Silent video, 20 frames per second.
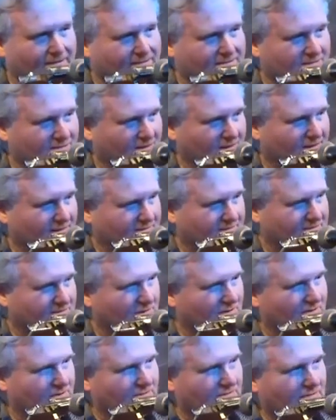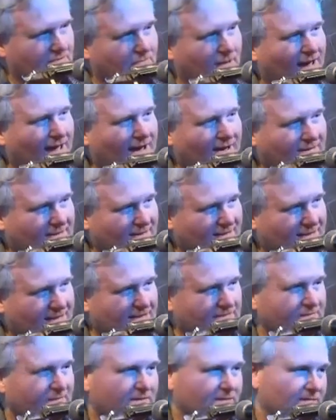So let's talk about the
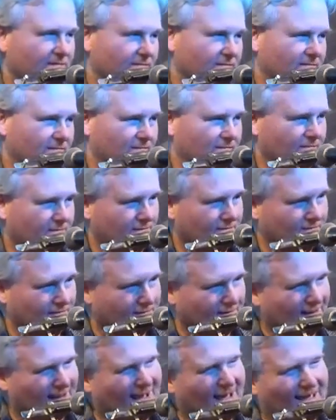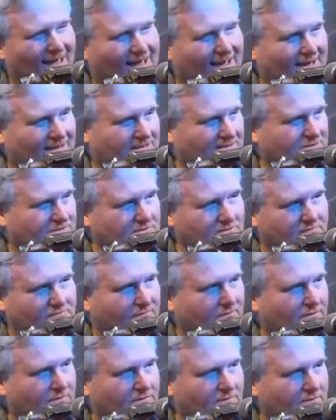evening I asked you
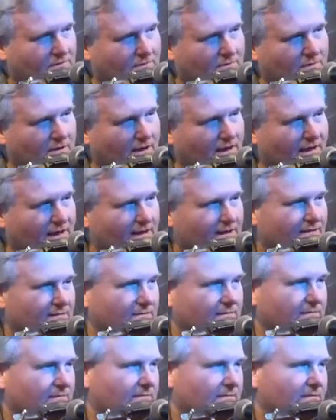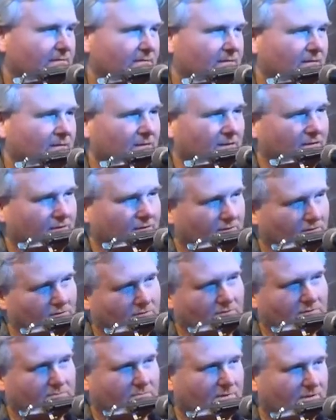for your hand.
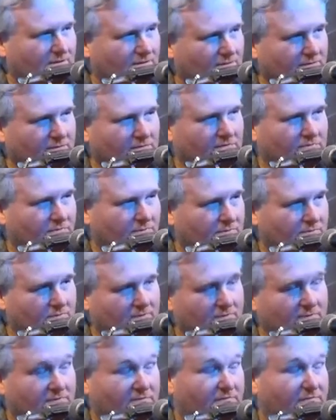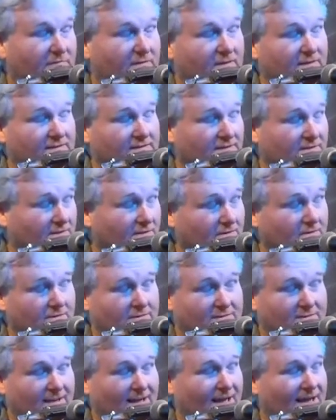Your mother threw a fit and
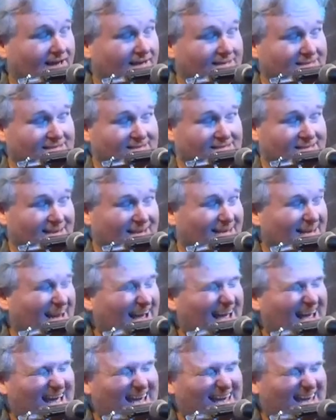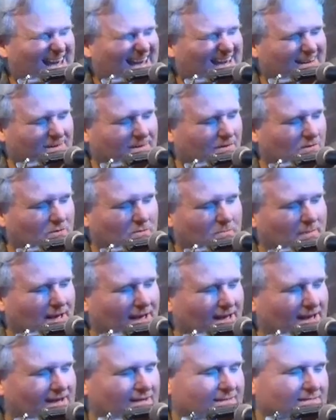your daddy said I ain't no
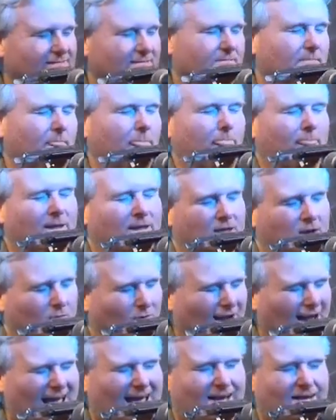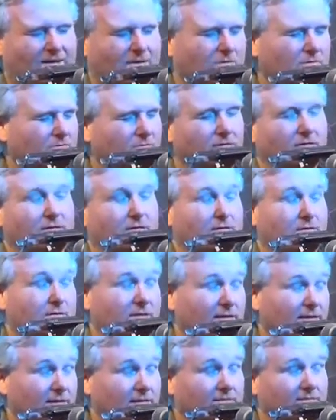man. Well, I know they'll
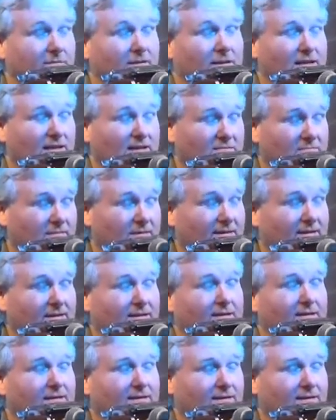never love me,